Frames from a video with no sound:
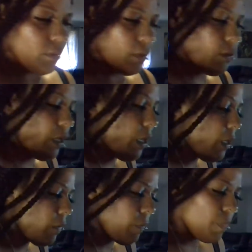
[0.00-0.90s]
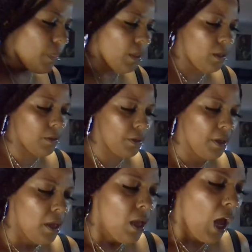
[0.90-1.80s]
Okay,
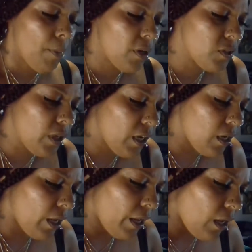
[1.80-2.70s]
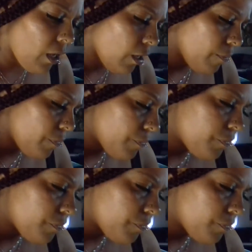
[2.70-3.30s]
I'm also getting that um